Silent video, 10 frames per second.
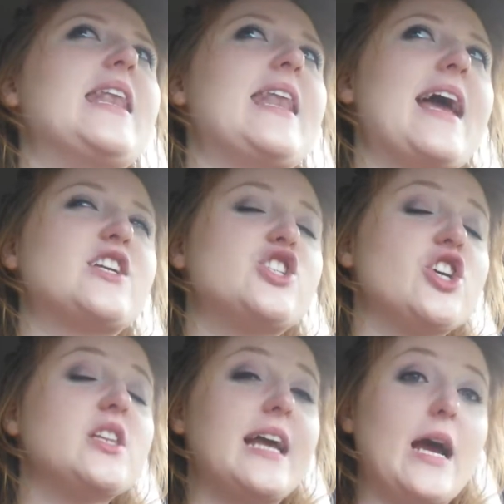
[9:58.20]
next
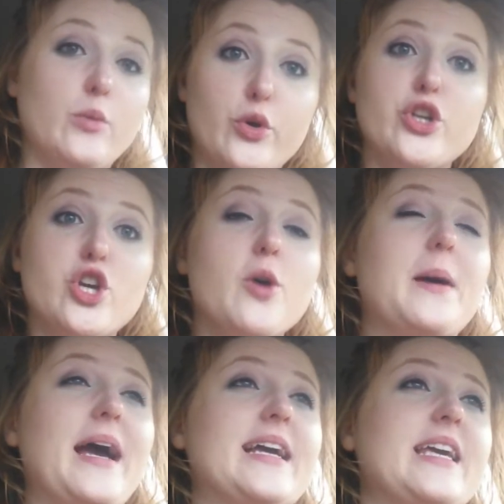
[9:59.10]
year, like, I would go
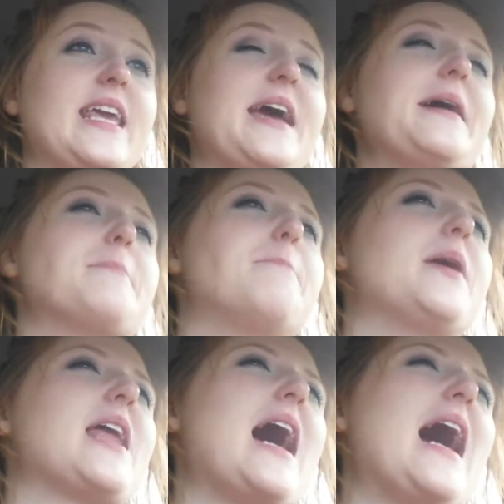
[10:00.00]
back again,
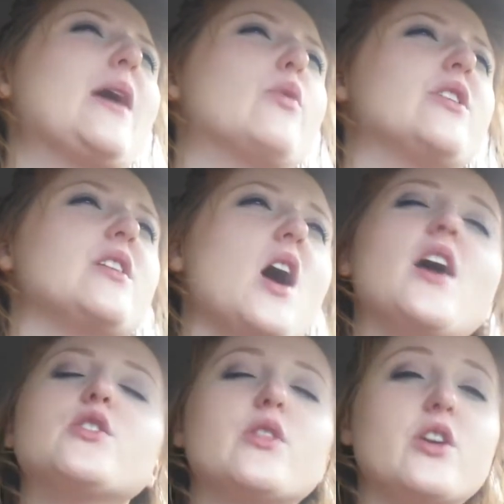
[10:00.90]
but I would
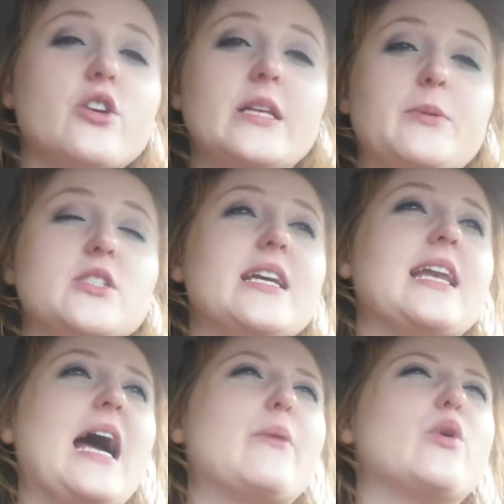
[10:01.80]
not do the early bird ticket.
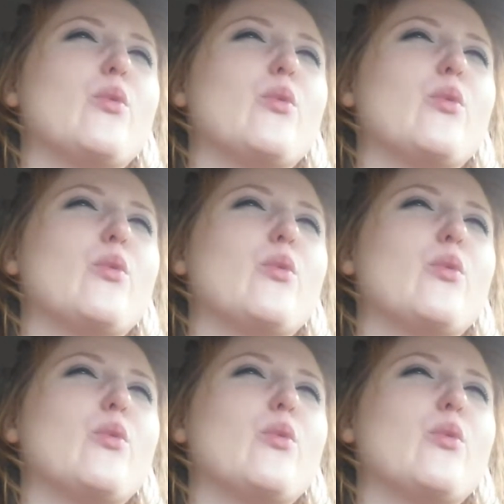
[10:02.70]
I would